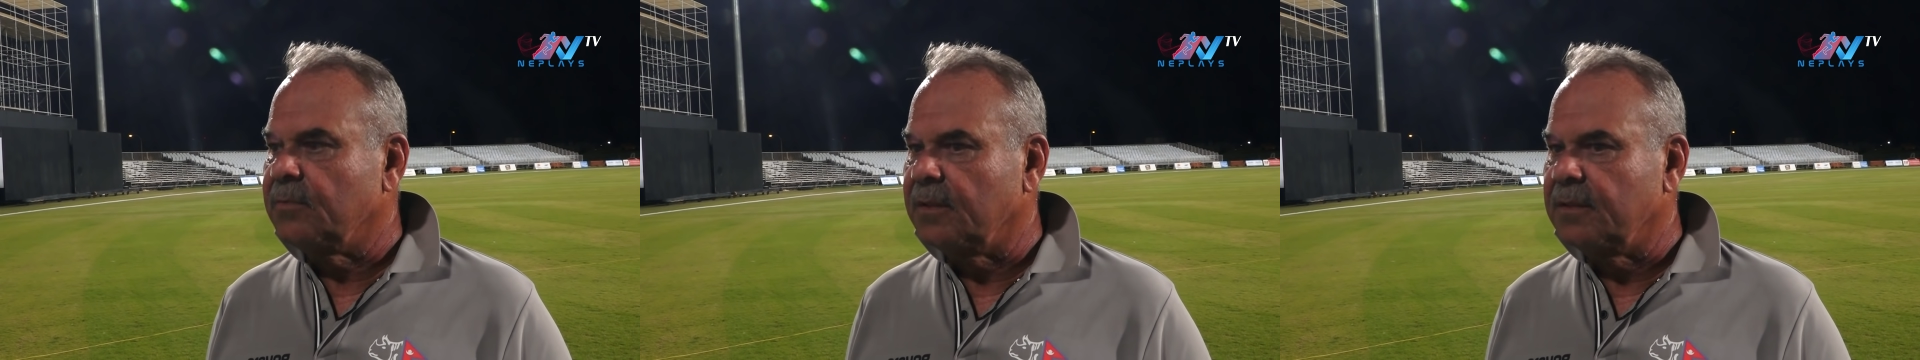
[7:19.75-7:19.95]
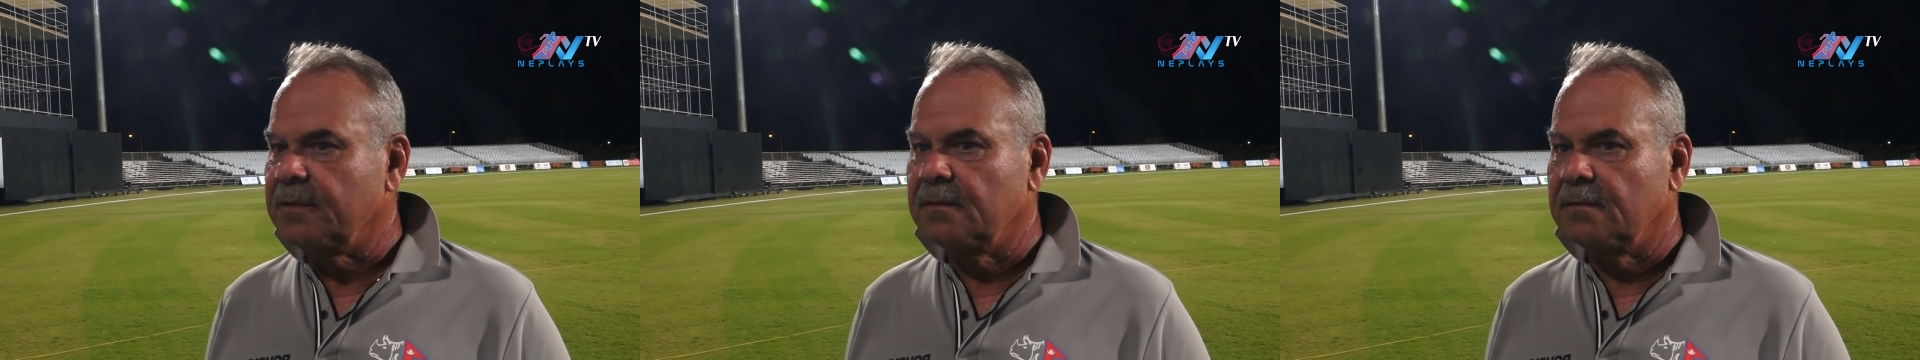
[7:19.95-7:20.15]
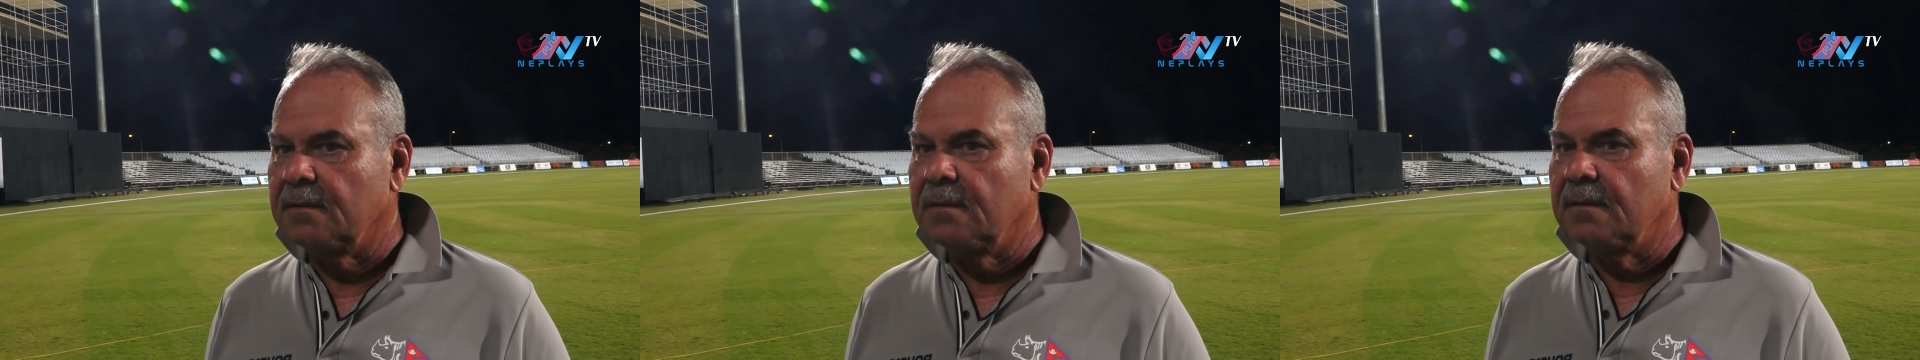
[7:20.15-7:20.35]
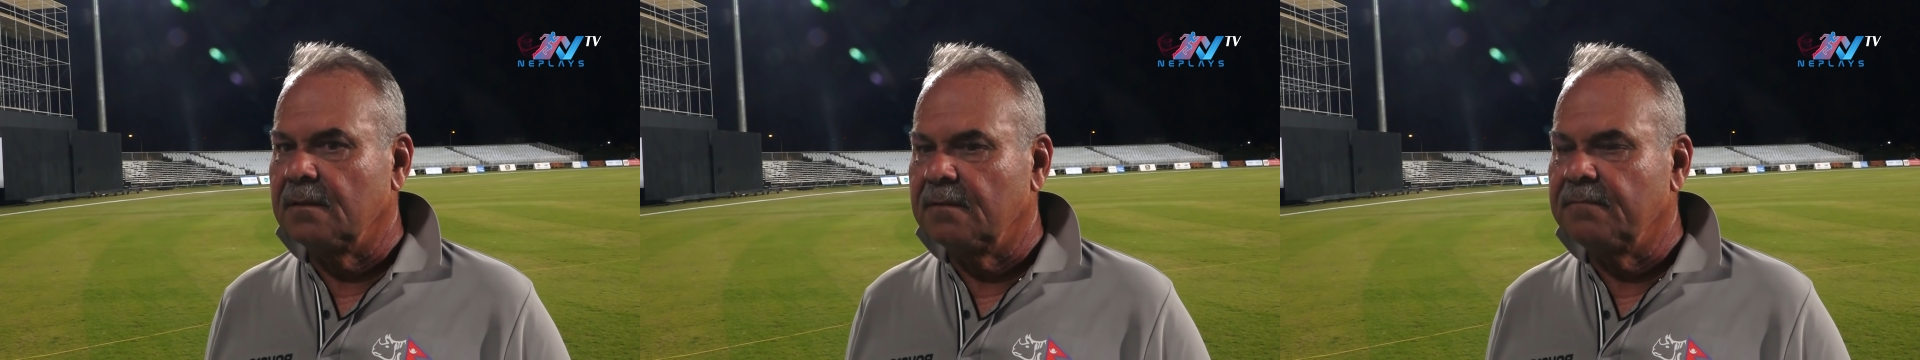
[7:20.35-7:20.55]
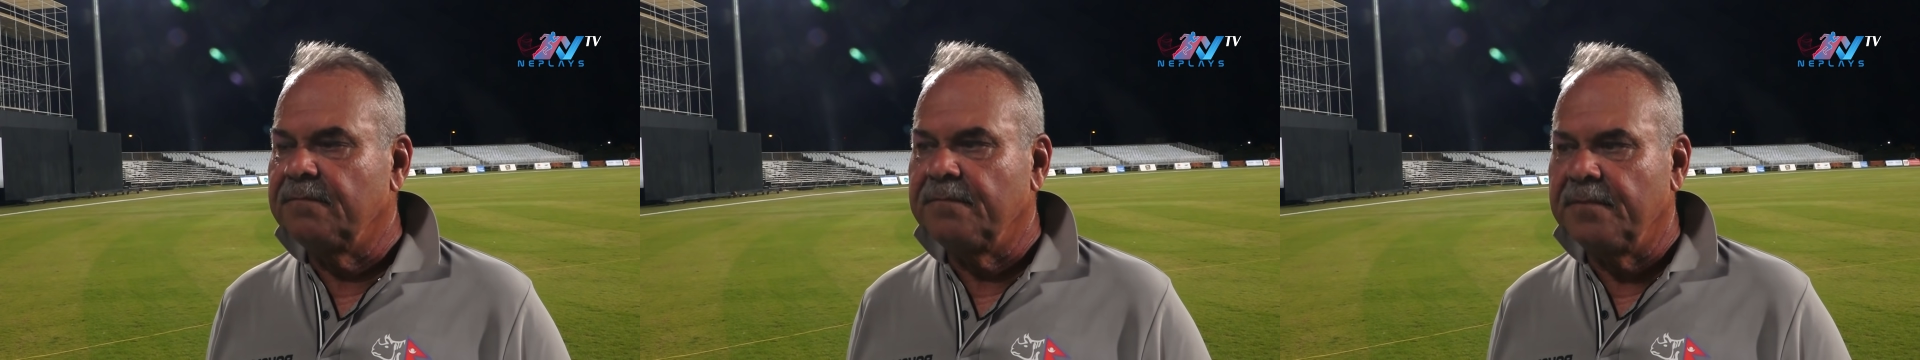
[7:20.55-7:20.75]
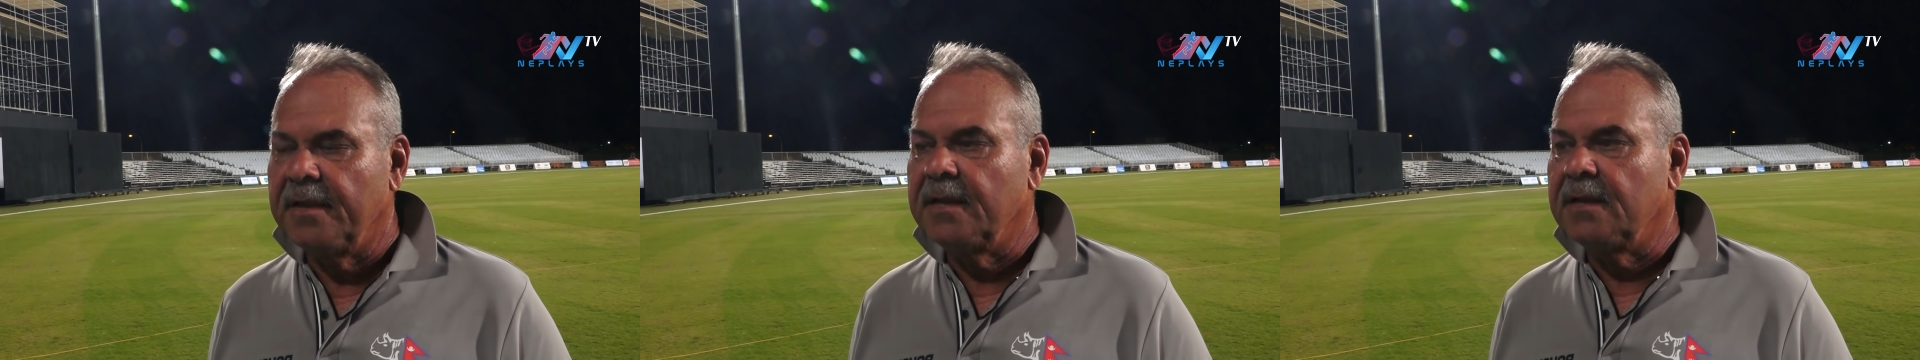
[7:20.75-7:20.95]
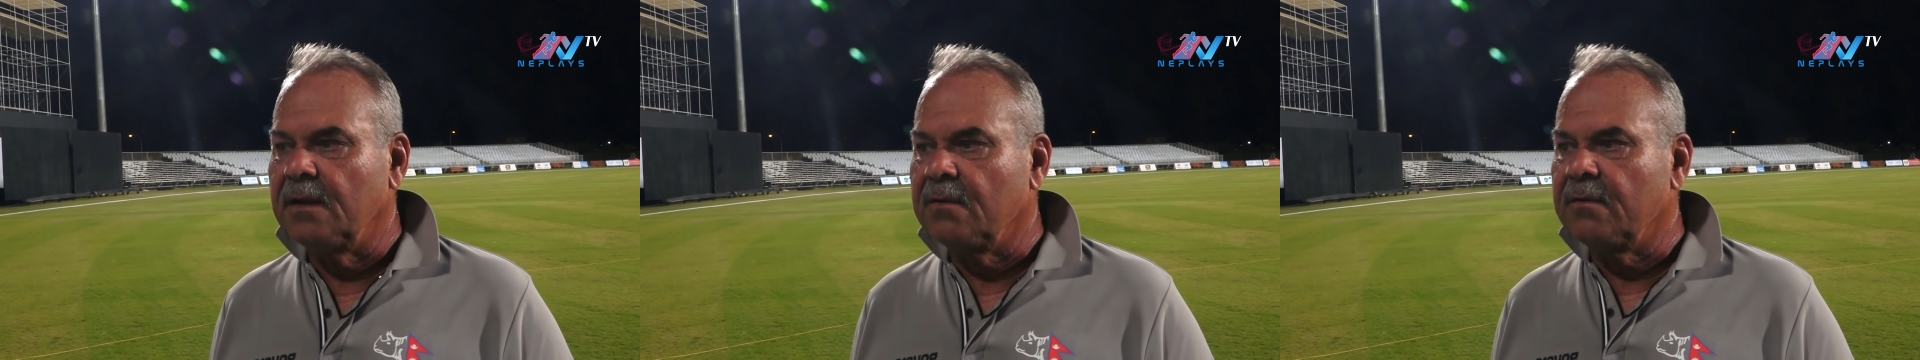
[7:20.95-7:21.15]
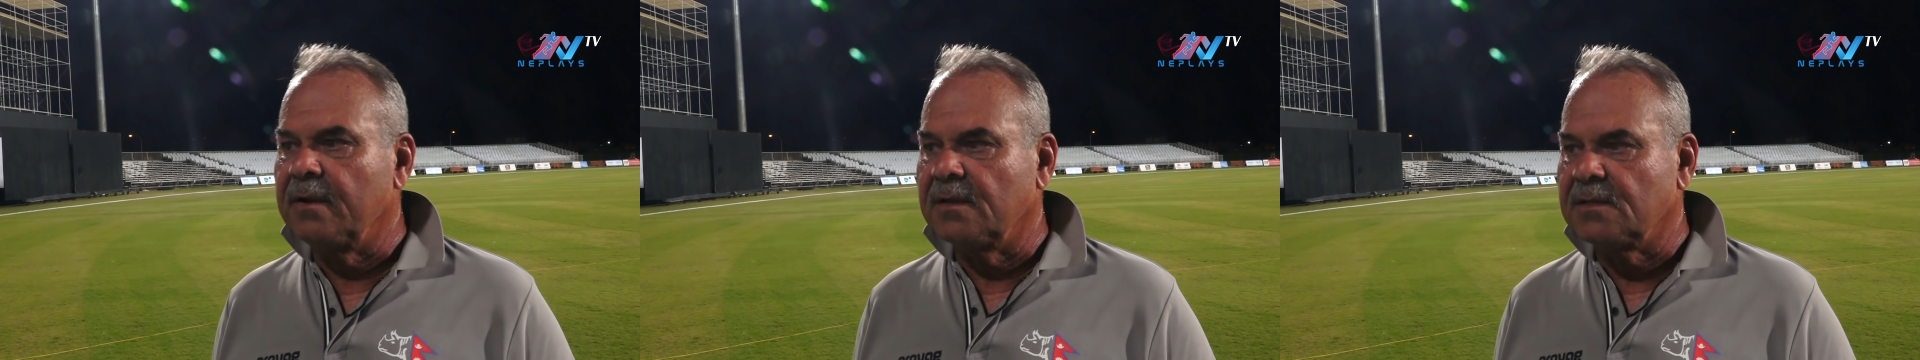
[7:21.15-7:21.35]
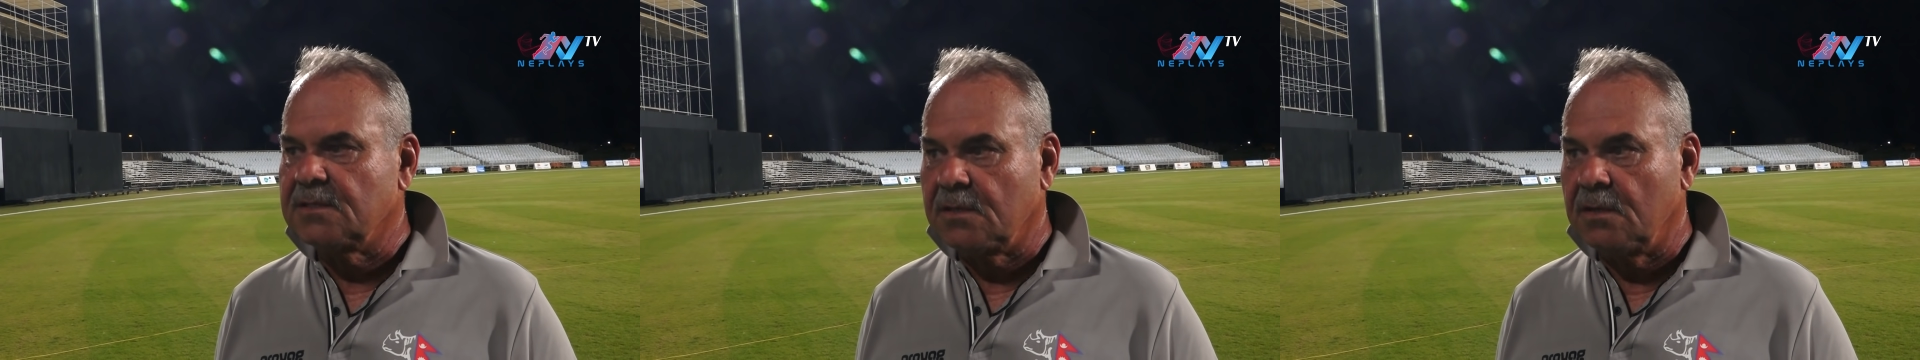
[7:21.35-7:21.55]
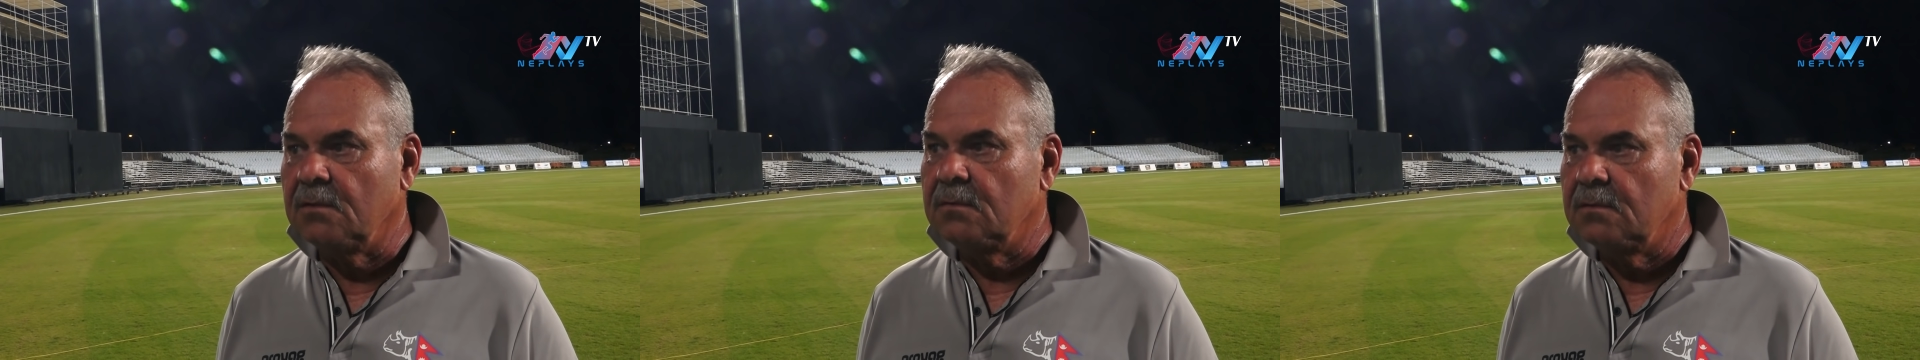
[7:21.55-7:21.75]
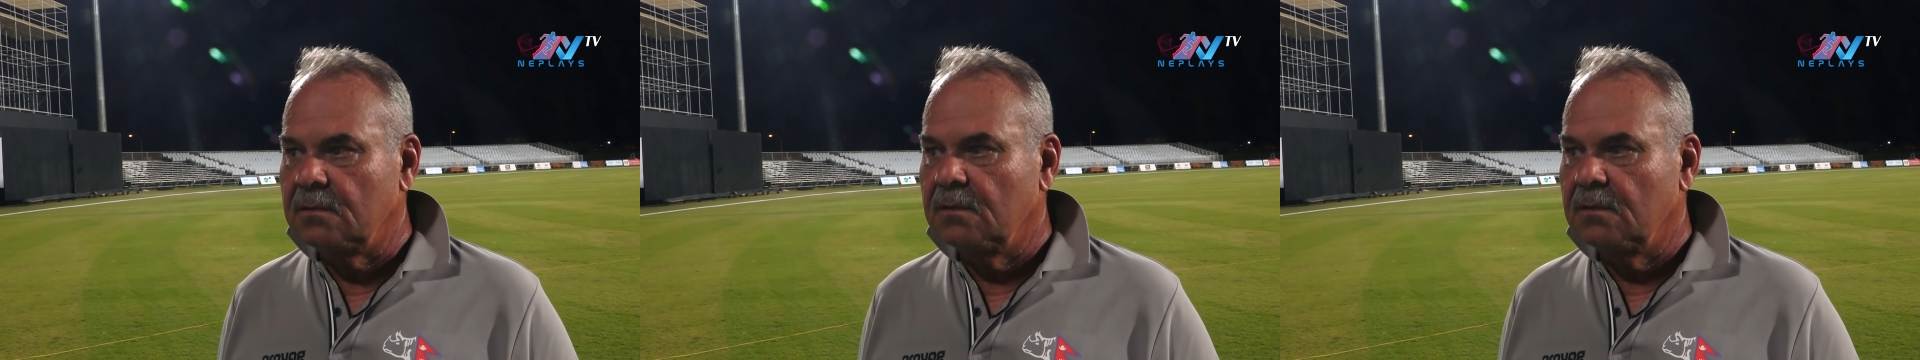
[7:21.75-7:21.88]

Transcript: with a fair degree of skill.